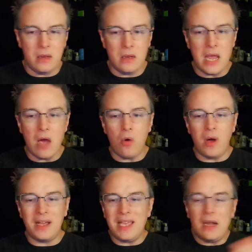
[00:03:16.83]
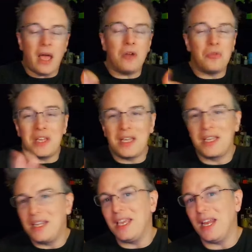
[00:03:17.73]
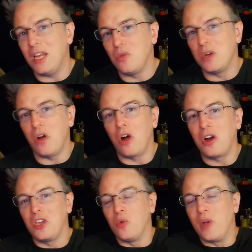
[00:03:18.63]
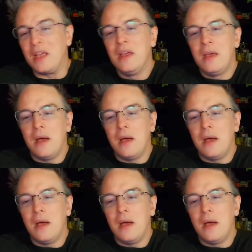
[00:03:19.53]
now, again, I don't think I'm going to get anyone arguing,